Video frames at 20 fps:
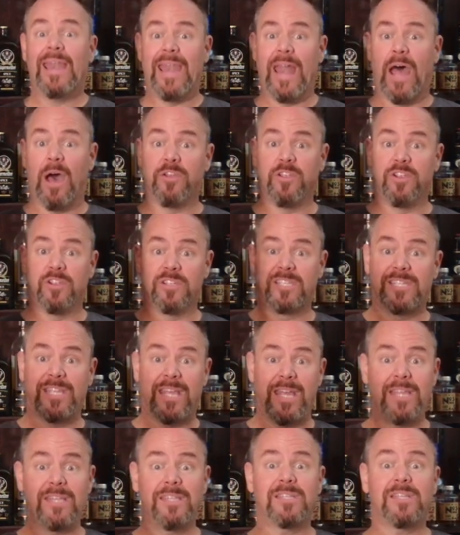Now your
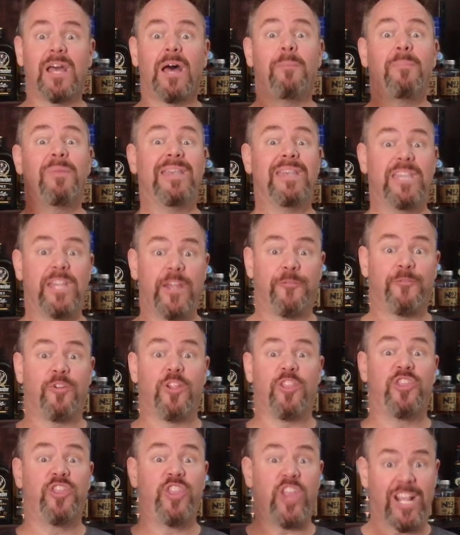skins come in
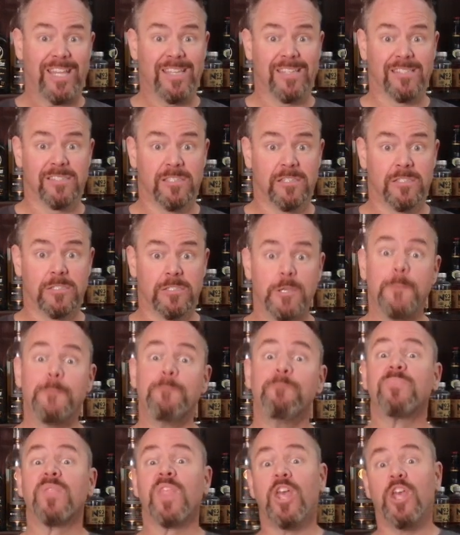different
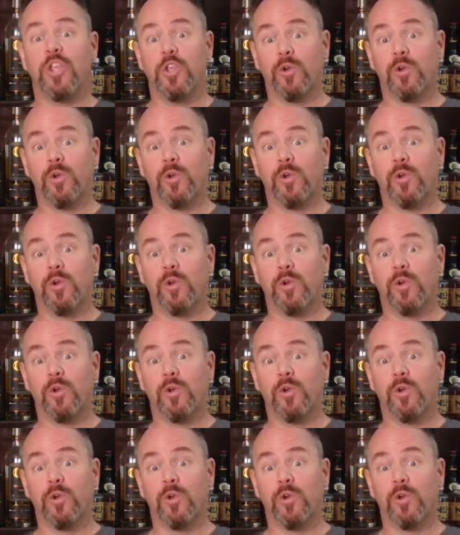thicknesses.